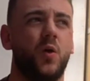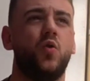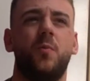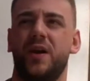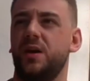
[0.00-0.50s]

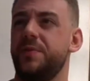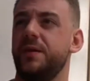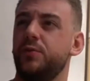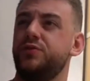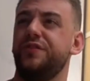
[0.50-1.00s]
who might not be
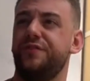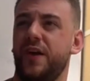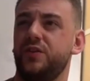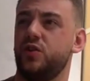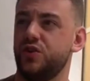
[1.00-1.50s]
able to
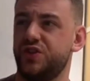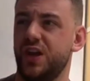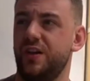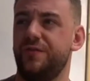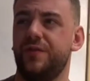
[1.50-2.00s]
defend
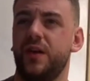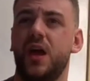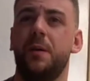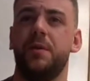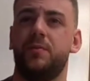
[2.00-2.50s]
herself.
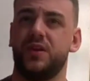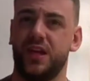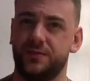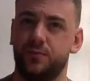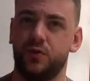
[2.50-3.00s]
People get
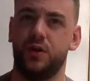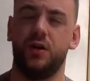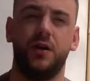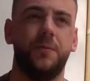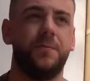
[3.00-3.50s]
more